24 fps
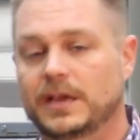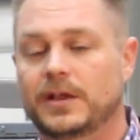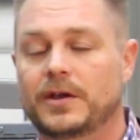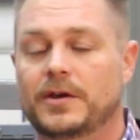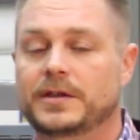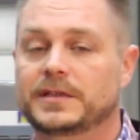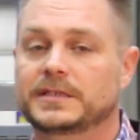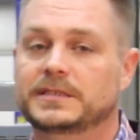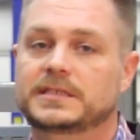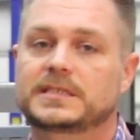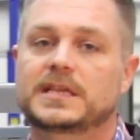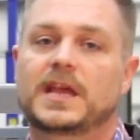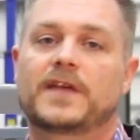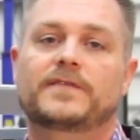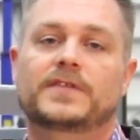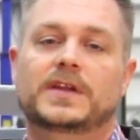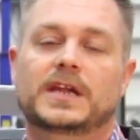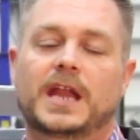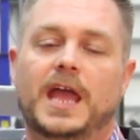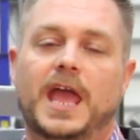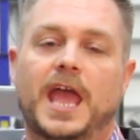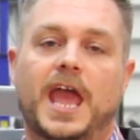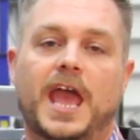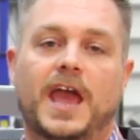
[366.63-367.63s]
thing on a
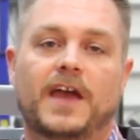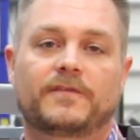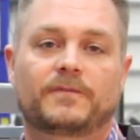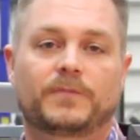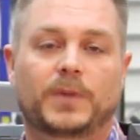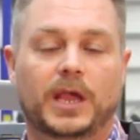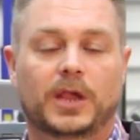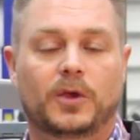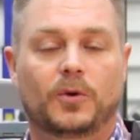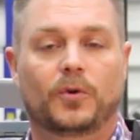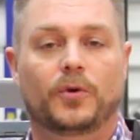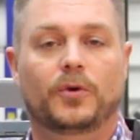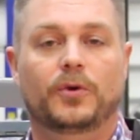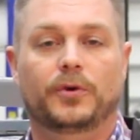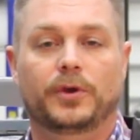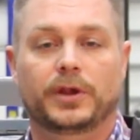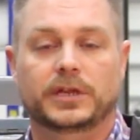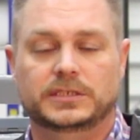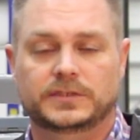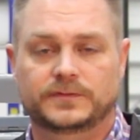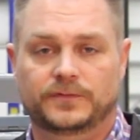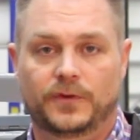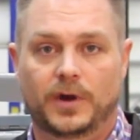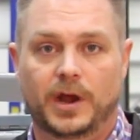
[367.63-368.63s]
7.5 by 1/4
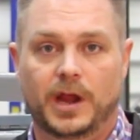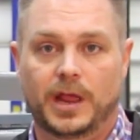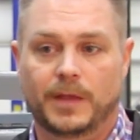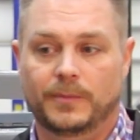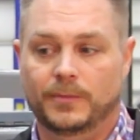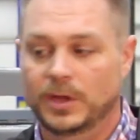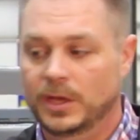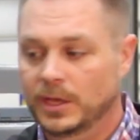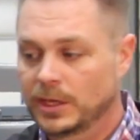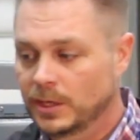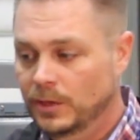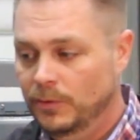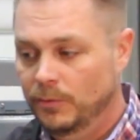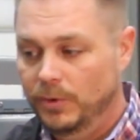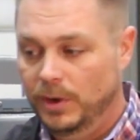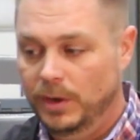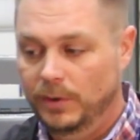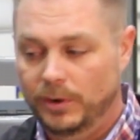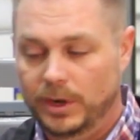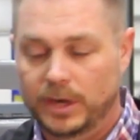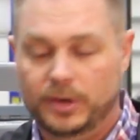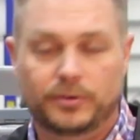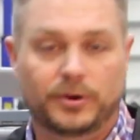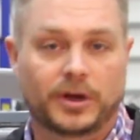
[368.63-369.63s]
inch frame.
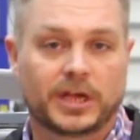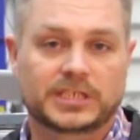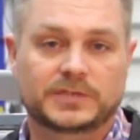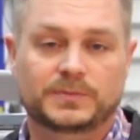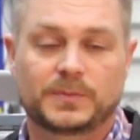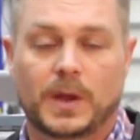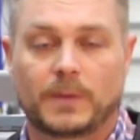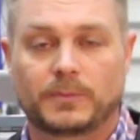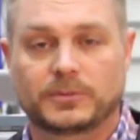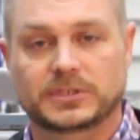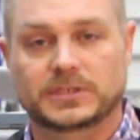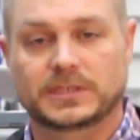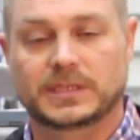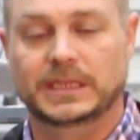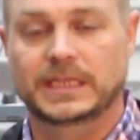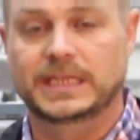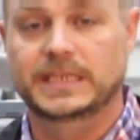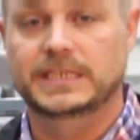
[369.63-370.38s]
We run cross members at